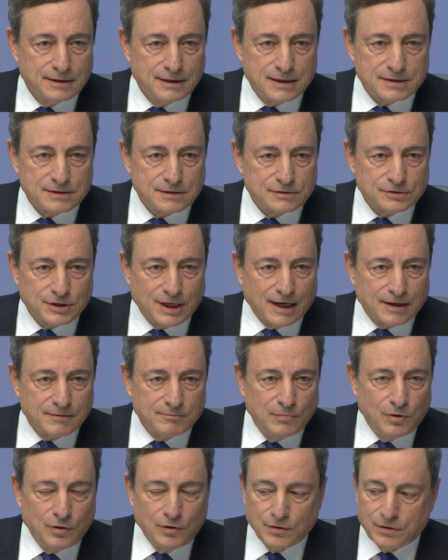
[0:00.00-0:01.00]
Is on
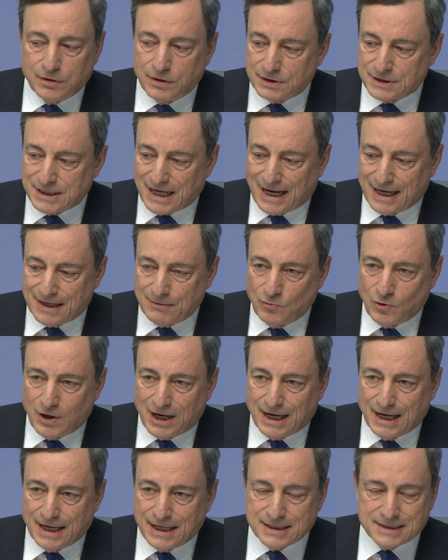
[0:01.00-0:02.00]
track both
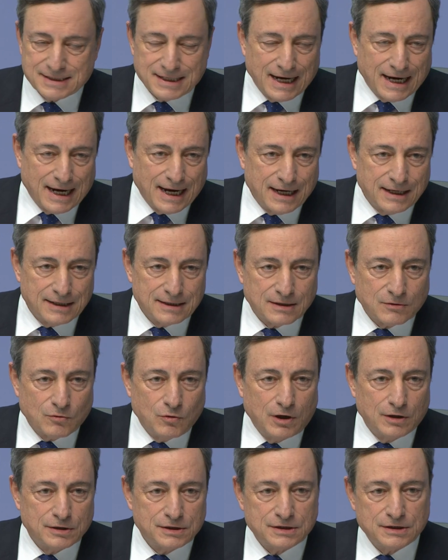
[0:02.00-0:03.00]
time-wise and
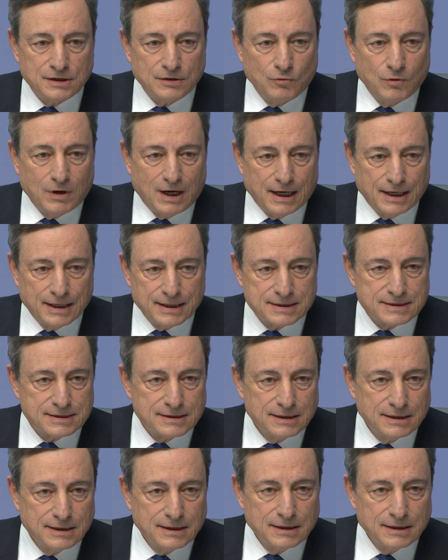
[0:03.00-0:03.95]
quantity-wise.